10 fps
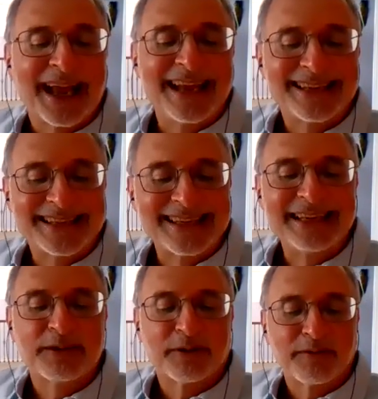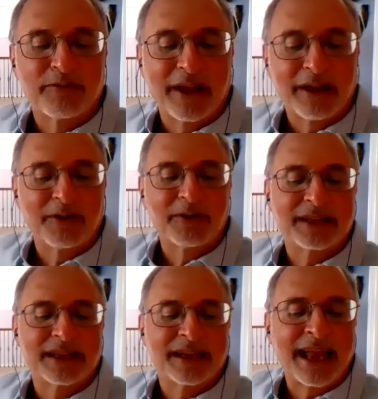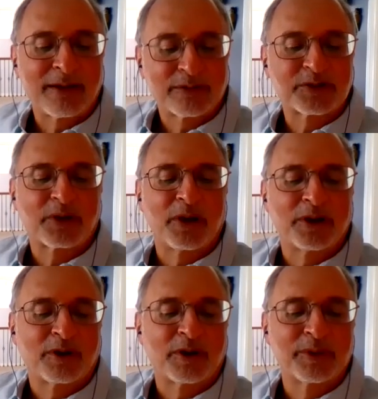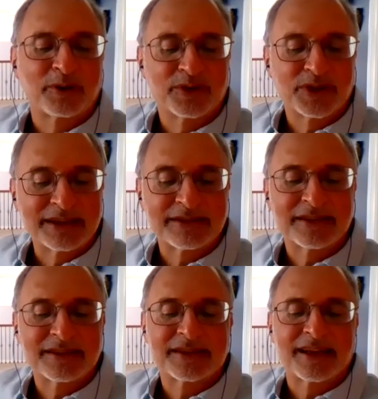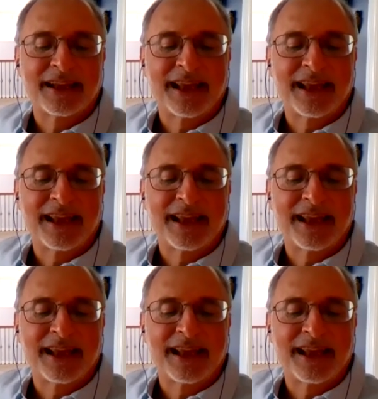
a senior fellow at the Council on Criminal Justice,